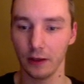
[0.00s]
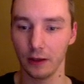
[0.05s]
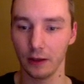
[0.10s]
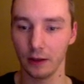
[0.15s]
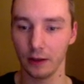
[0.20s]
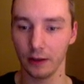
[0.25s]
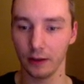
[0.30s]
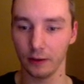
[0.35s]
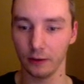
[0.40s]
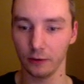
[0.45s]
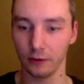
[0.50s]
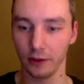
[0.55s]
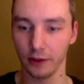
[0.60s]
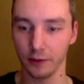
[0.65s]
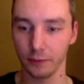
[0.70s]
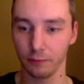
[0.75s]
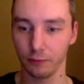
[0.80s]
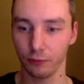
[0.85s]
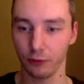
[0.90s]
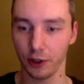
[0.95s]
Get all this
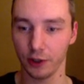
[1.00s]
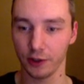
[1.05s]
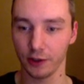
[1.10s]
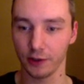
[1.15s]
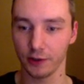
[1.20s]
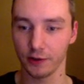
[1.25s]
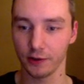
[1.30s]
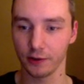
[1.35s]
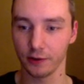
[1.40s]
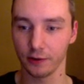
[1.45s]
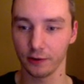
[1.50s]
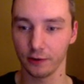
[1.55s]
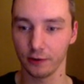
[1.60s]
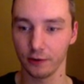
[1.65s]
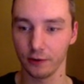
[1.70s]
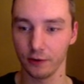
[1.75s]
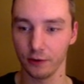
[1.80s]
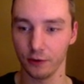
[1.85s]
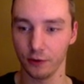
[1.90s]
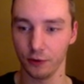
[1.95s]
precious
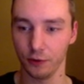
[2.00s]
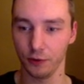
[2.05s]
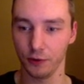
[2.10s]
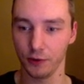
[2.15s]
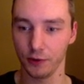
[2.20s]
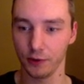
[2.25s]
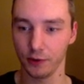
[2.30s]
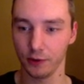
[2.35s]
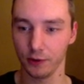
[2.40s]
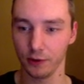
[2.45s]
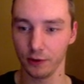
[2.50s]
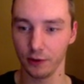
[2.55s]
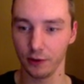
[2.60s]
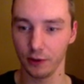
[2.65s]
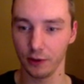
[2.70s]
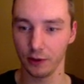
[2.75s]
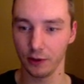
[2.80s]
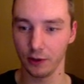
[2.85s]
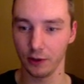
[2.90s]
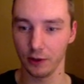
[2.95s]
juice.
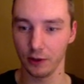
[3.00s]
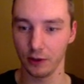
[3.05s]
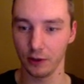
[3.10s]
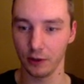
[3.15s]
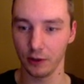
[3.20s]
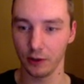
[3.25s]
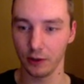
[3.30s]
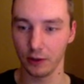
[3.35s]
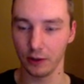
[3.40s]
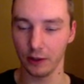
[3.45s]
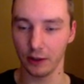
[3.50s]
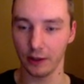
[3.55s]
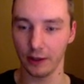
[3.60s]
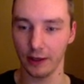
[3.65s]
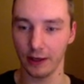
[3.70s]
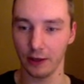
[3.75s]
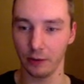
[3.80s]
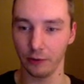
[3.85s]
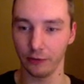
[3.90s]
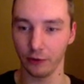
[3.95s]
And
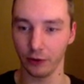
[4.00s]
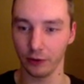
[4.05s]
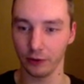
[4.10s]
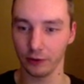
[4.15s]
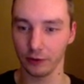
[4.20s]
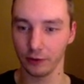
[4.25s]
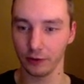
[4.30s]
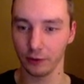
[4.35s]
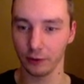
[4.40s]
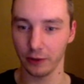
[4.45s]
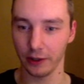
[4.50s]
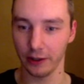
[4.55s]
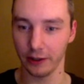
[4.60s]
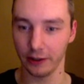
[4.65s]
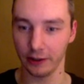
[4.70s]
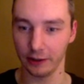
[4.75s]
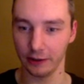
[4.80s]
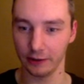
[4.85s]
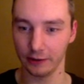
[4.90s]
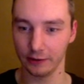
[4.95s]
now we've got quite
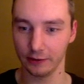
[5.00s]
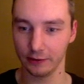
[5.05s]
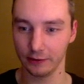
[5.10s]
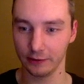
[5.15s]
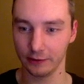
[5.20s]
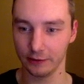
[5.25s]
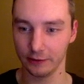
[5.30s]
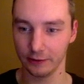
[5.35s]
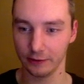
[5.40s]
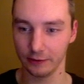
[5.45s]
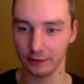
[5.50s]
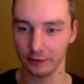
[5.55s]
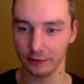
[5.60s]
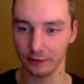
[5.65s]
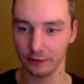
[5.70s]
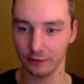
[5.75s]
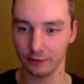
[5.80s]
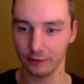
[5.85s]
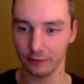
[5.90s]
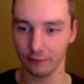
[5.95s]
a
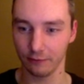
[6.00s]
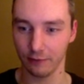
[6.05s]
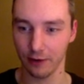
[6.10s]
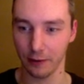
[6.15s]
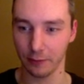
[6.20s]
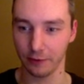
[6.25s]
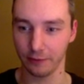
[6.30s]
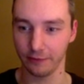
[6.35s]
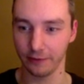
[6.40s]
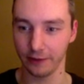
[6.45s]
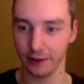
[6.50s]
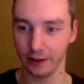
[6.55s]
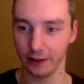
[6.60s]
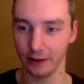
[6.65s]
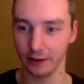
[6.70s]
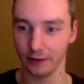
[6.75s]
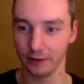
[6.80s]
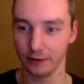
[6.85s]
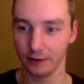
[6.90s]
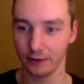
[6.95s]
rapid fire
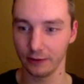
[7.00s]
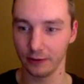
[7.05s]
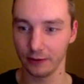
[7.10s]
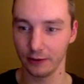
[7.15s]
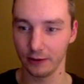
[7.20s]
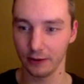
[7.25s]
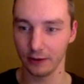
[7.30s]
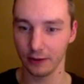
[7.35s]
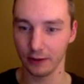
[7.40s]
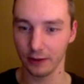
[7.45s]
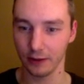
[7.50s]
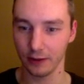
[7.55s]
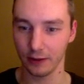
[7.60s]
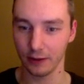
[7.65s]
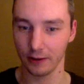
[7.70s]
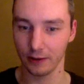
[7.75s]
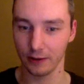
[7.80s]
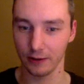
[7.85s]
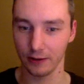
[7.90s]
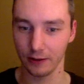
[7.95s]

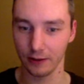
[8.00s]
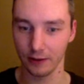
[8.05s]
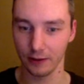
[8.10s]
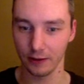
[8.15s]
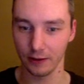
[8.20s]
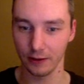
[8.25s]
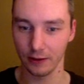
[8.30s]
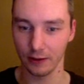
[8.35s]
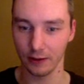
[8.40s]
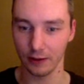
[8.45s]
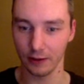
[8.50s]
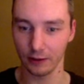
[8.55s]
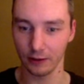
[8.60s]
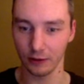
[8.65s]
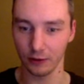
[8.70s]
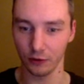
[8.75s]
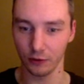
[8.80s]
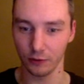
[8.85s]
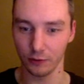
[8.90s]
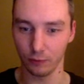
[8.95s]
gun. I'm going
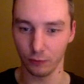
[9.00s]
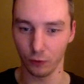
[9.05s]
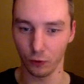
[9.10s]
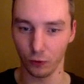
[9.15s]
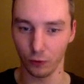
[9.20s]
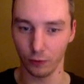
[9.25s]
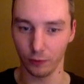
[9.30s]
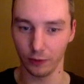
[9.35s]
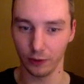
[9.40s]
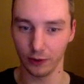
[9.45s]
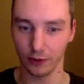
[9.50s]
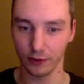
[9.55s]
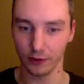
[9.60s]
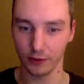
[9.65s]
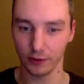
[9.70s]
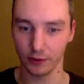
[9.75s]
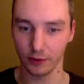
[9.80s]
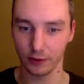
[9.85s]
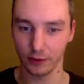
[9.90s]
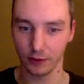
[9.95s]
to do some more because
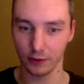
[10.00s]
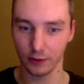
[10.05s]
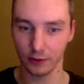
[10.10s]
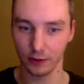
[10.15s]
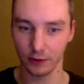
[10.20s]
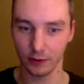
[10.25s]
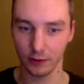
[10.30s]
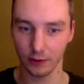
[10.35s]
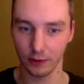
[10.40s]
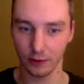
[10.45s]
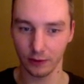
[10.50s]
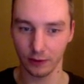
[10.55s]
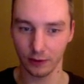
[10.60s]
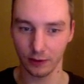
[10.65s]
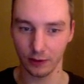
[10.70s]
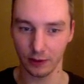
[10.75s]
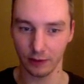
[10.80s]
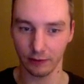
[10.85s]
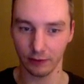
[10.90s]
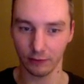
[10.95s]
we
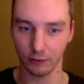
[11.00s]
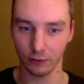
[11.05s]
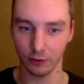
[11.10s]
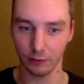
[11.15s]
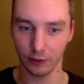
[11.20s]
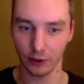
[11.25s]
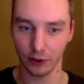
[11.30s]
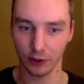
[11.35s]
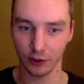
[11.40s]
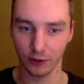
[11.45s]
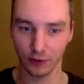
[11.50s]
don't have too much.